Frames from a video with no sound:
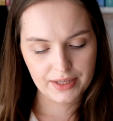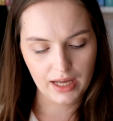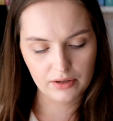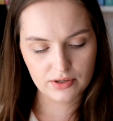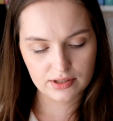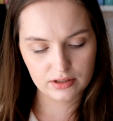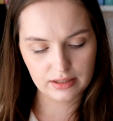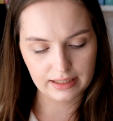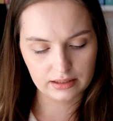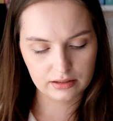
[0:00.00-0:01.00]
I will still
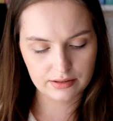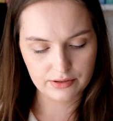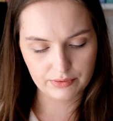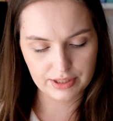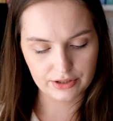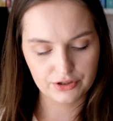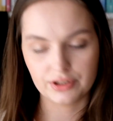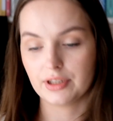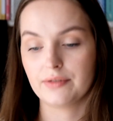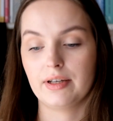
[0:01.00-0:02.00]
like research
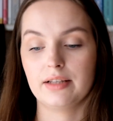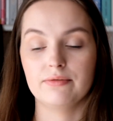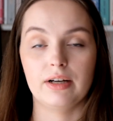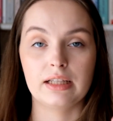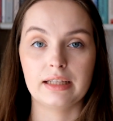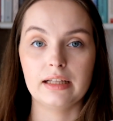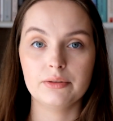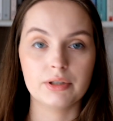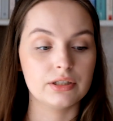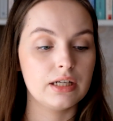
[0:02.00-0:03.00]
it if I can find it
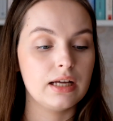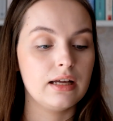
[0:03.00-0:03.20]
anywhere.